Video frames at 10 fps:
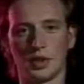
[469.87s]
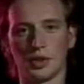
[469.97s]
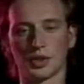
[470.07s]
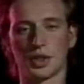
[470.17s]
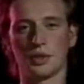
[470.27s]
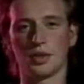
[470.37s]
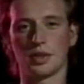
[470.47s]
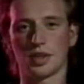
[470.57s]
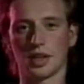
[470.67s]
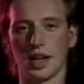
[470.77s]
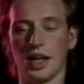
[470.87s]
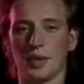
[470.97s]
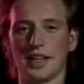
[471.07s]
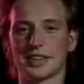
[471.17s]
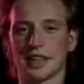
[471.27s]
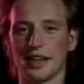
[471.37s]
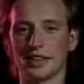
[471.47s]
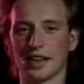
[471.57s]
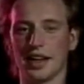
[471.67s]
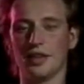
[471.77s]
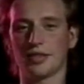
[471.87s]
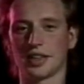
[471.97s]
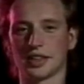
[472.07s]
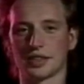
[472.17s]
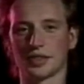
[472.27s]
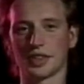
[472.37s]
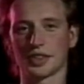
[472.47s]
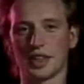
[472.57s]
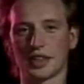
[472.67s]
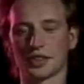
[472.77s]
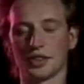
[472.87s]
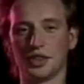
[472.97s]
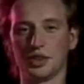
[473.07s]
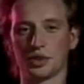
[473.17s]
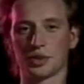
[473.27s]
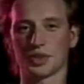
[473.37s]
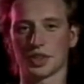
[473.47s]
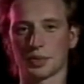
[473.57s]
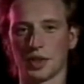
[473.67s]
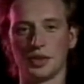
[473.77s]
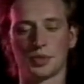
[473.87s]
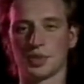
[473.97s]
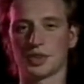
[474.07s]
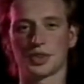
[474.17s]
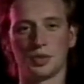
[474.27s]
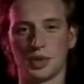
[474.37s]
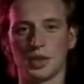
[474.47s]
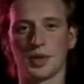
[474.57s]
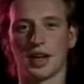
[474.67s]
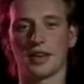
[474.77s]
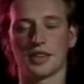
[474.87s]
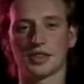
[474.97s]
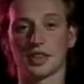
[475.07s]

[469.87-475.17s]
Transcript: Also, Claymates and Clay Fighters for the SNES, unusual ones I suppose, but superb characters